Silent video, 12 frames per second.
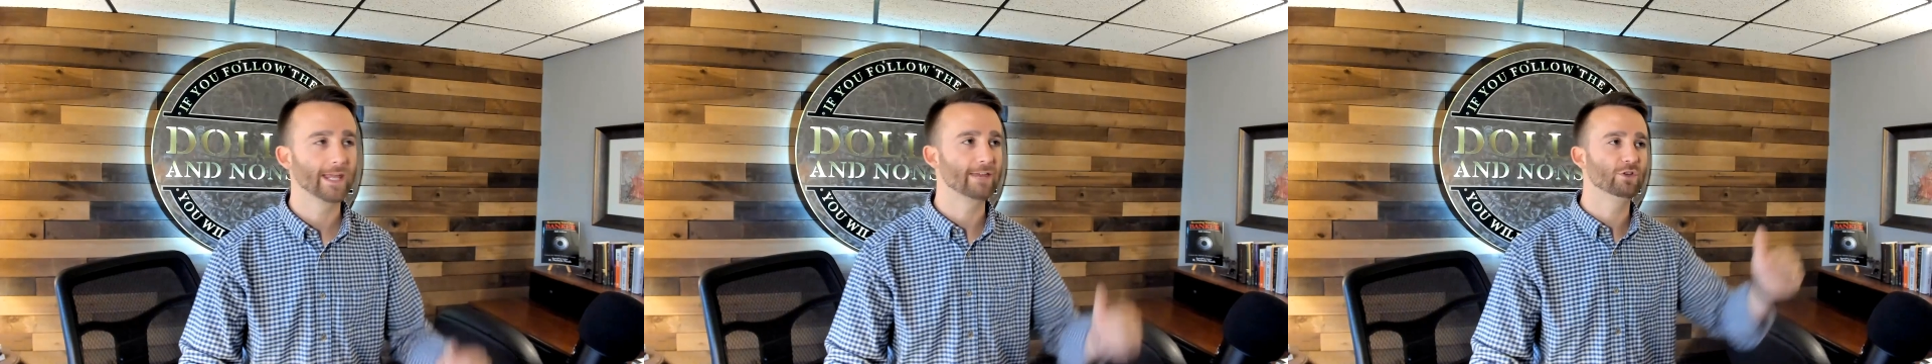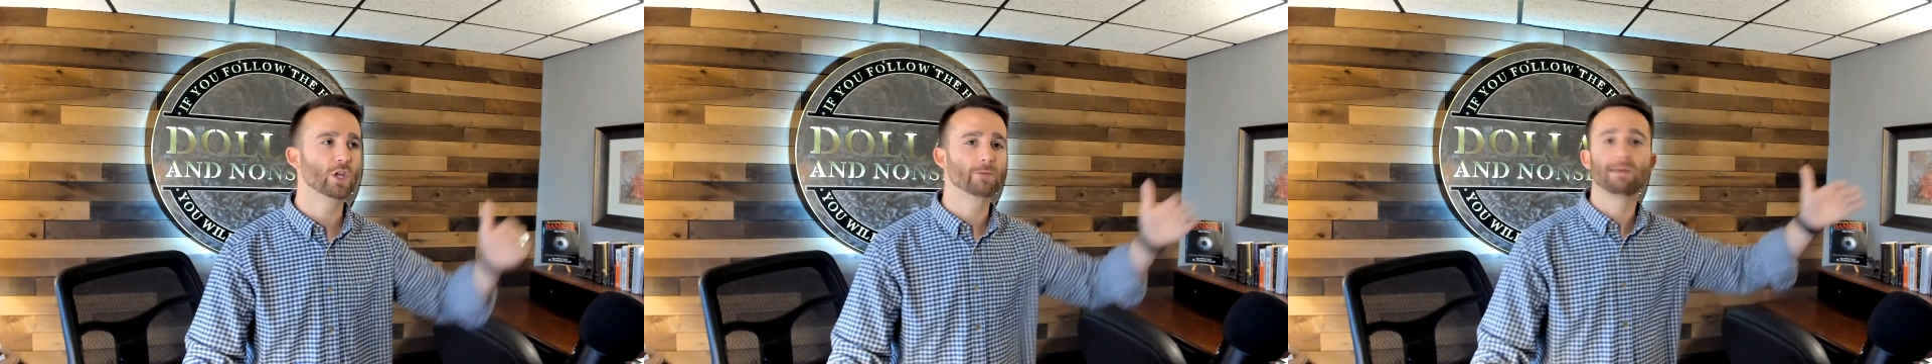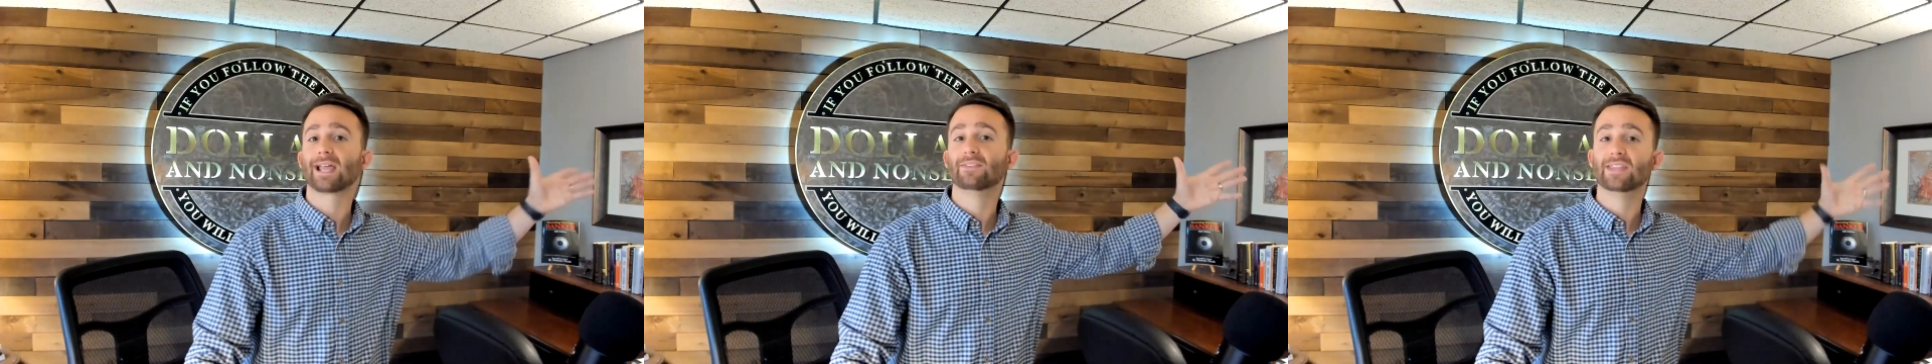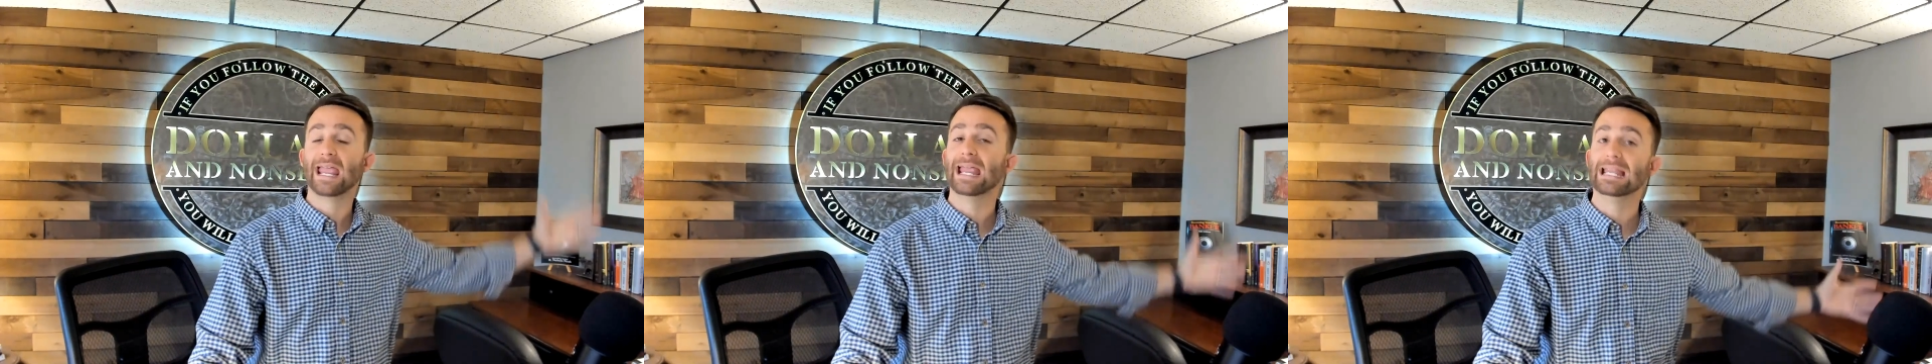Like if you look
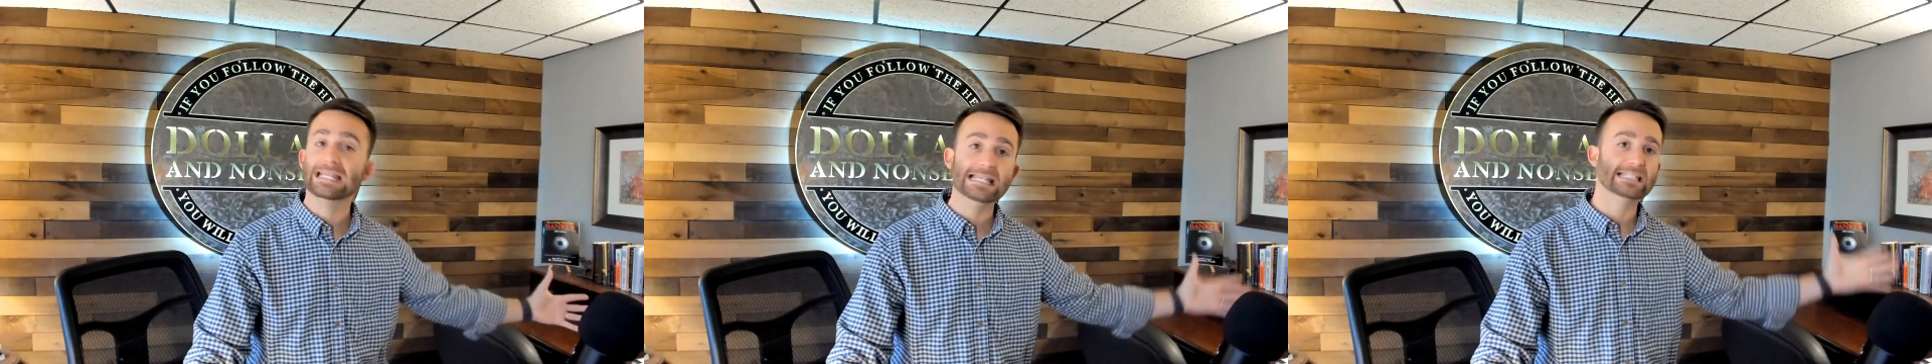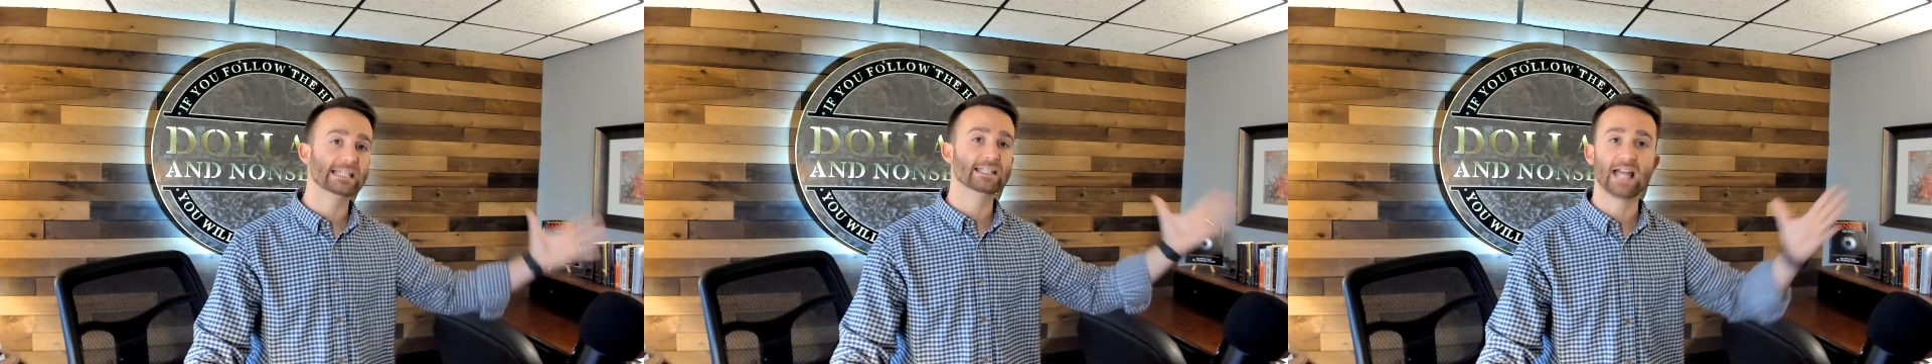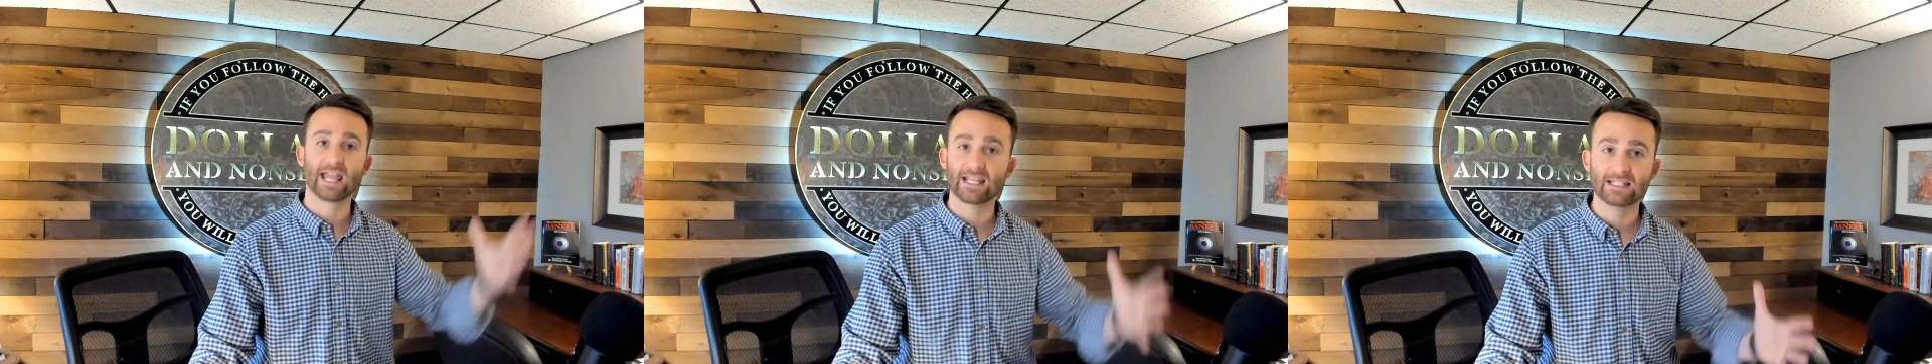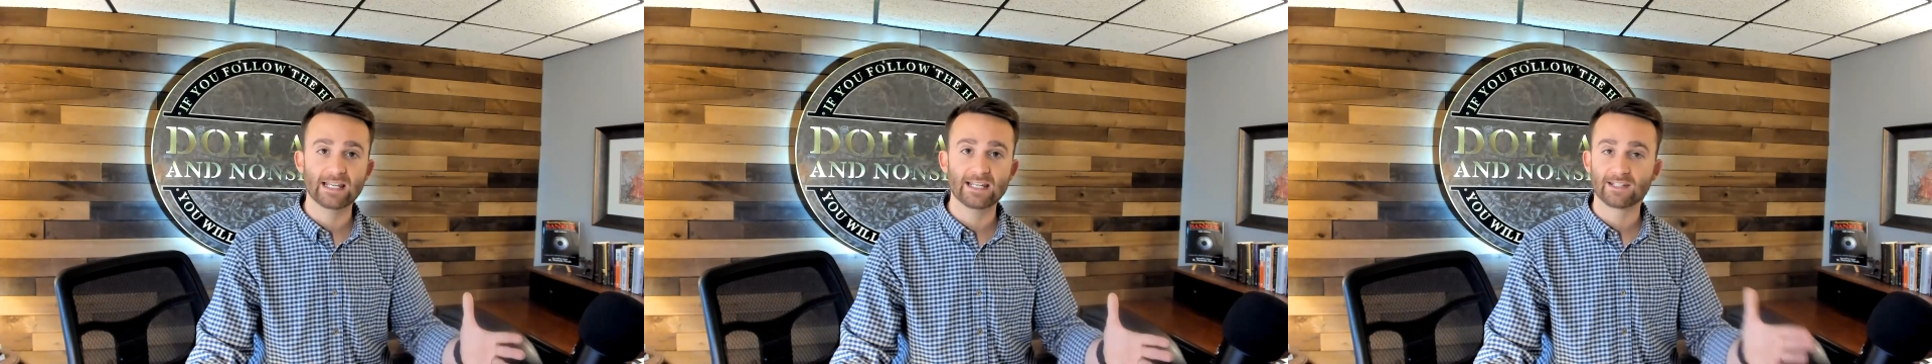back in the 80s and
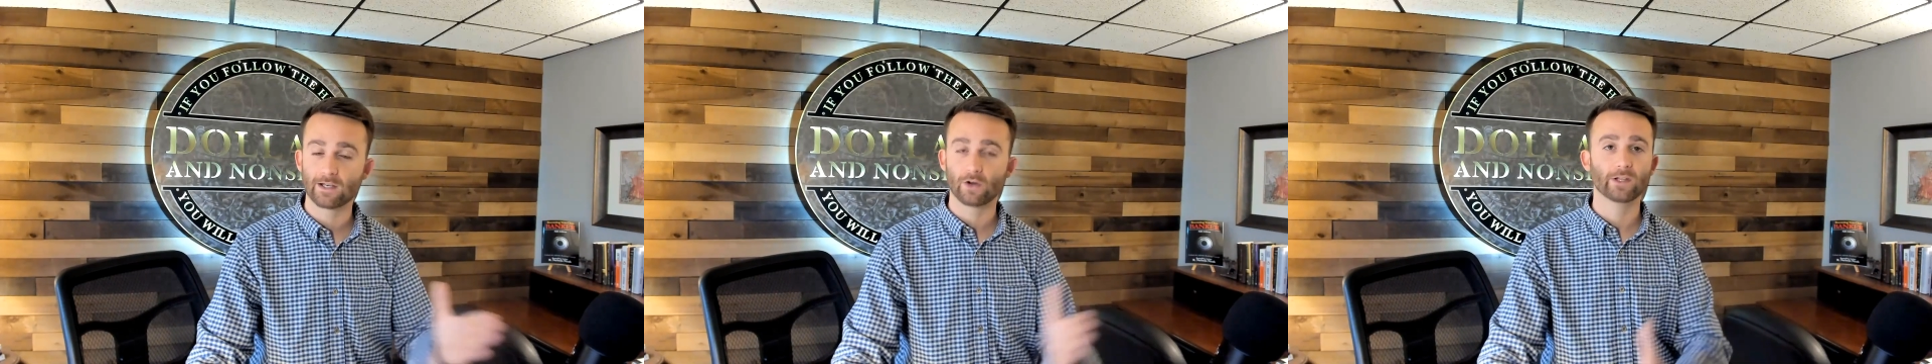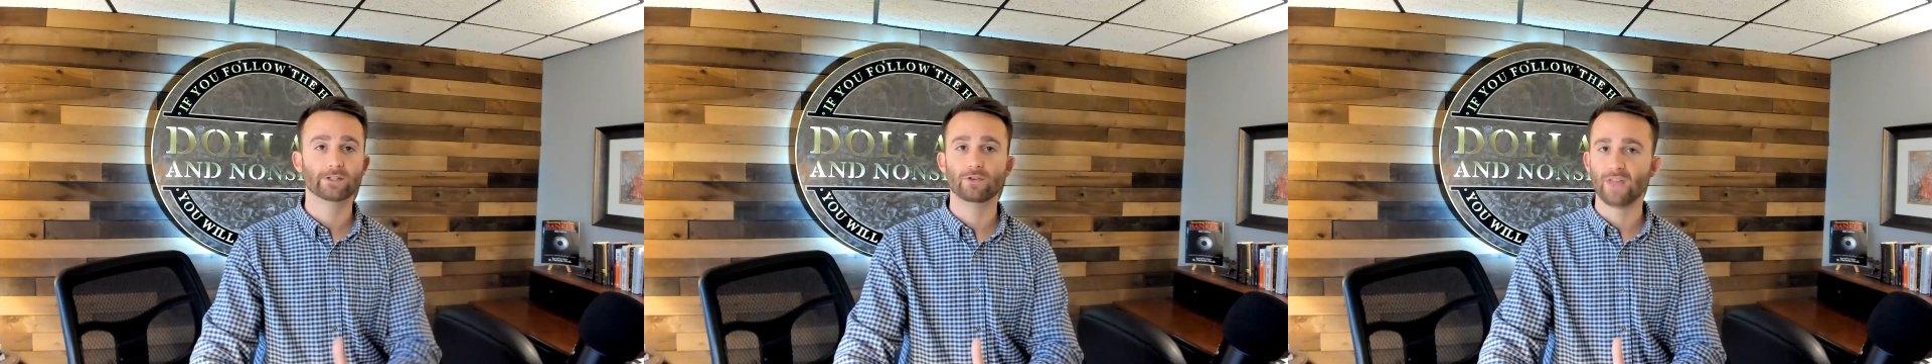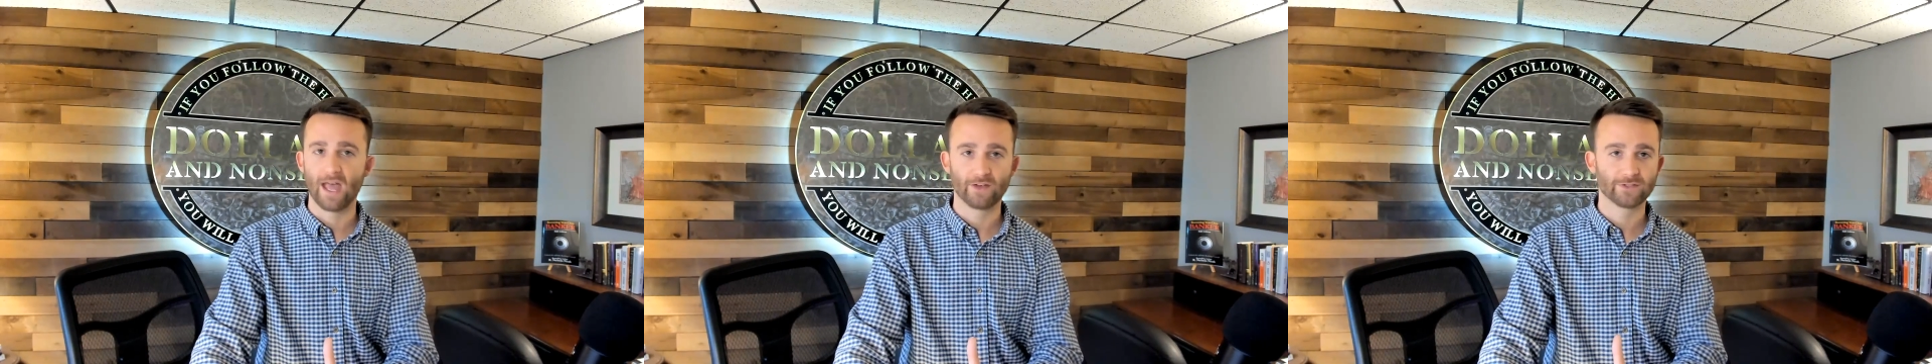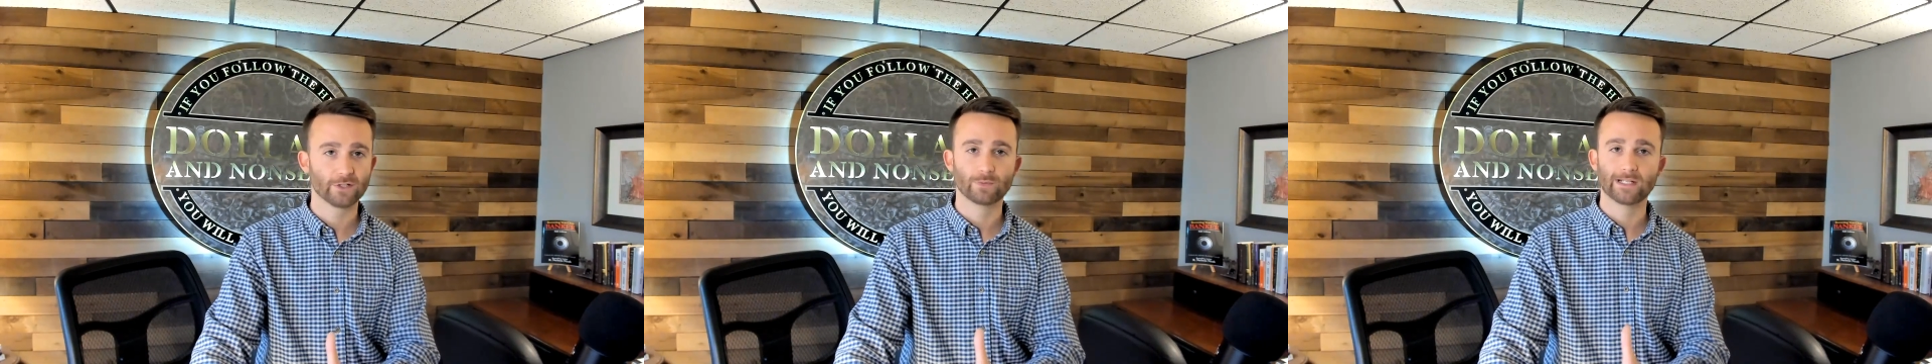90s and early
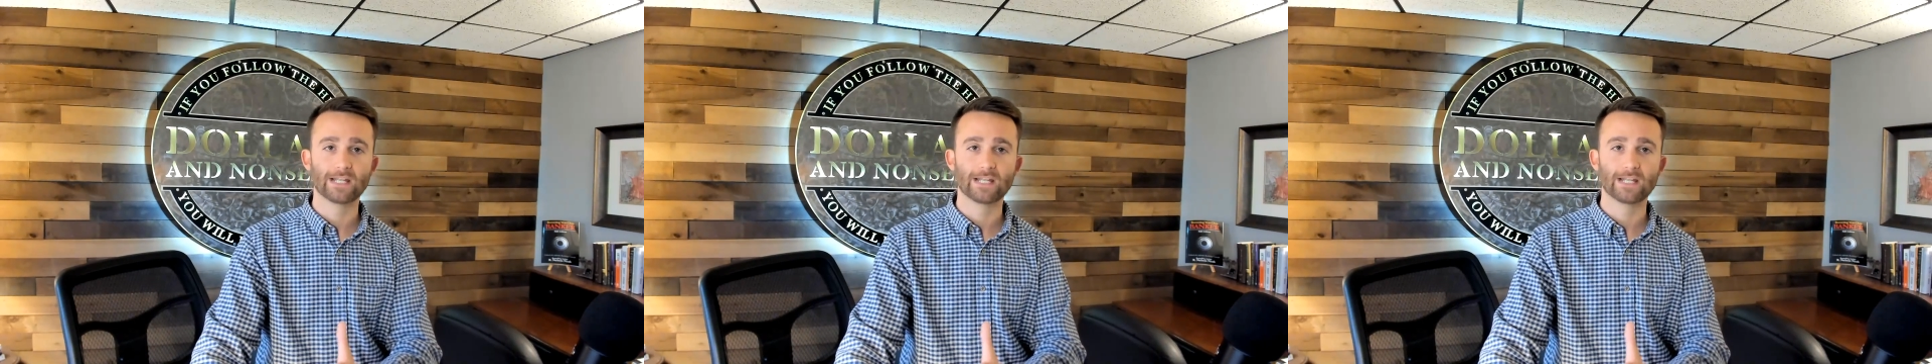2000s,